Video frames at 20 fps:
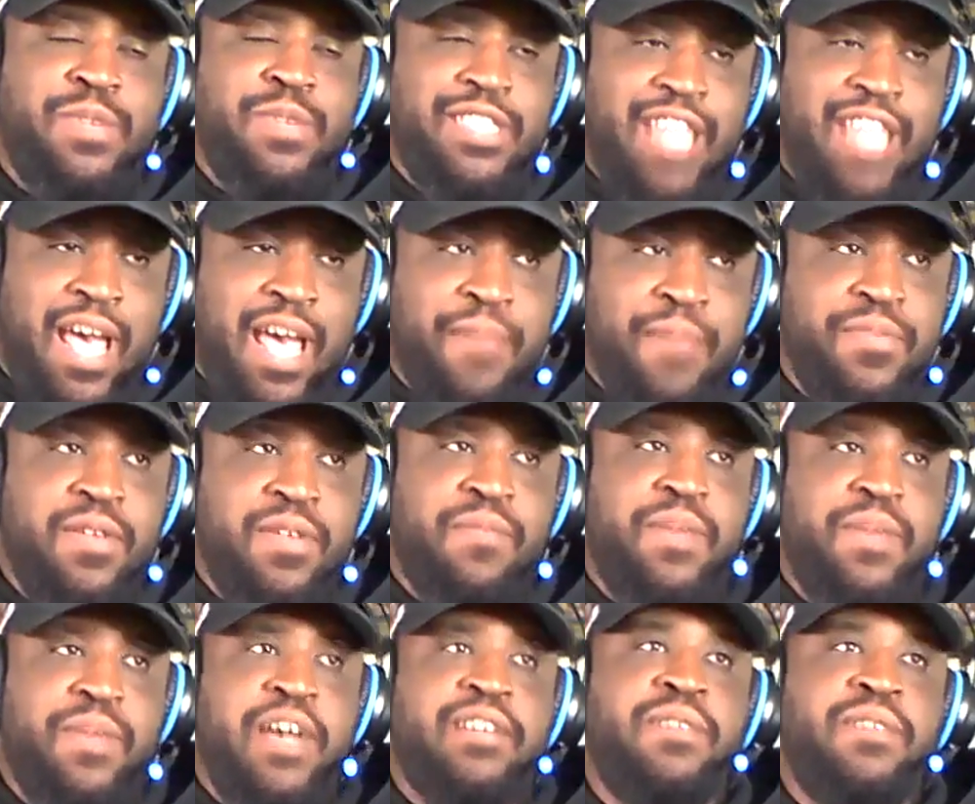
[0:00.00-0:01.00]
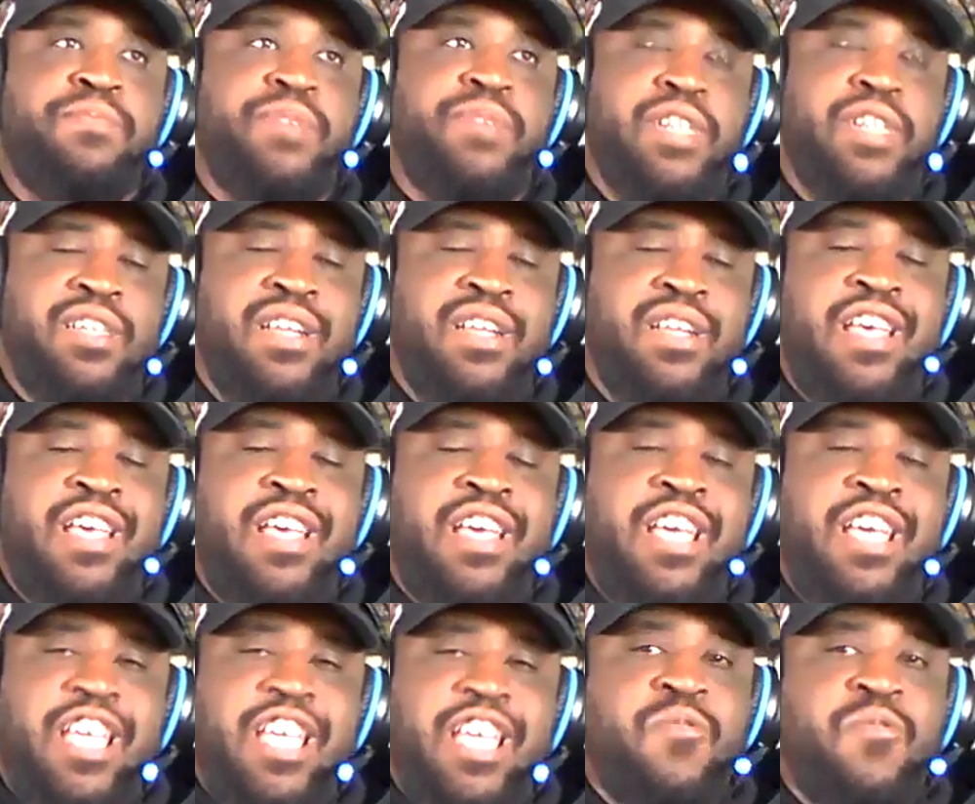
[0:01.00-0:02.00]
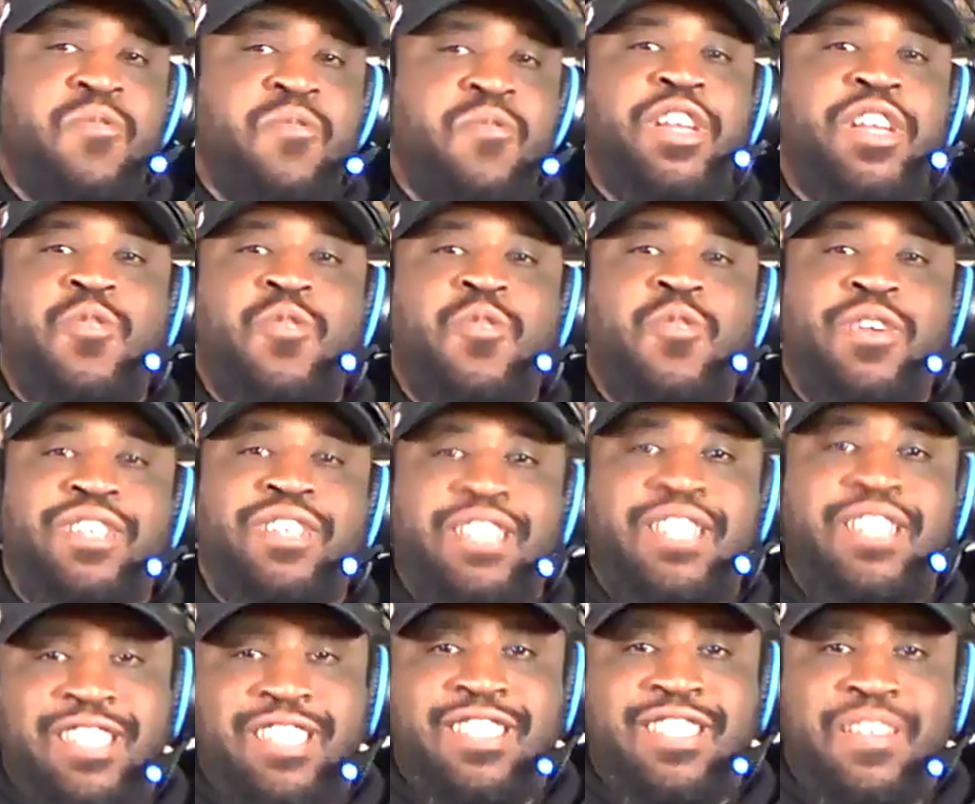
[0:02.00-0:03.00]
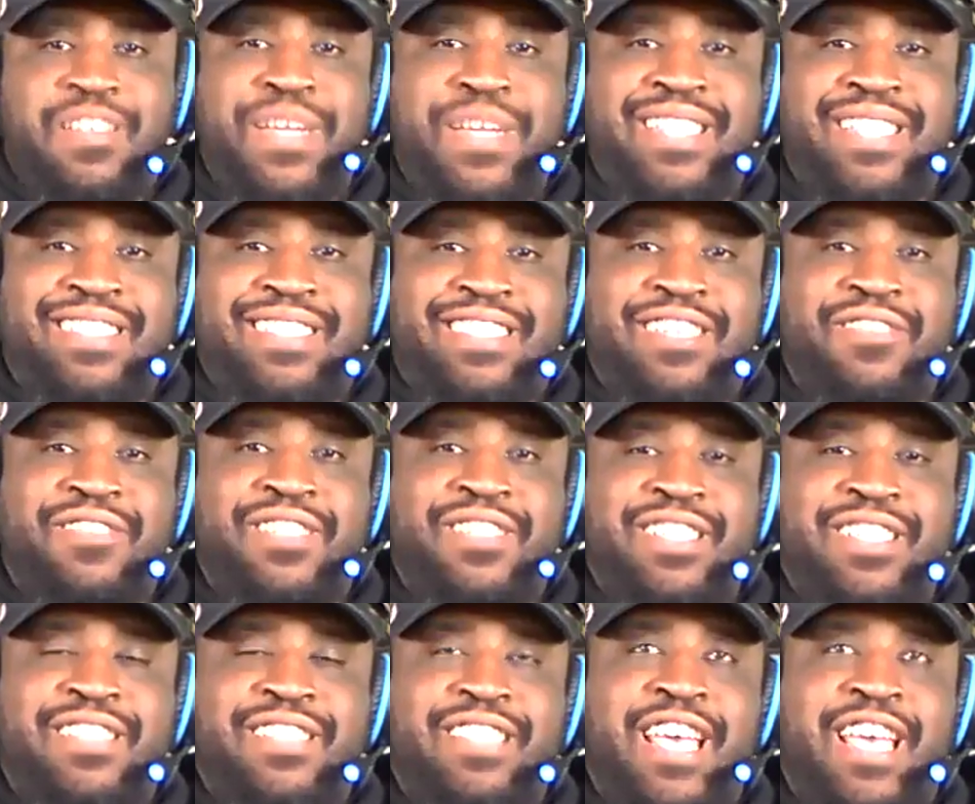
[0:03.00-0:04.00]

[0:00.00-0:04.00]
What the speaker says: He's happy about it, but he really wanted just to beat the Celtics,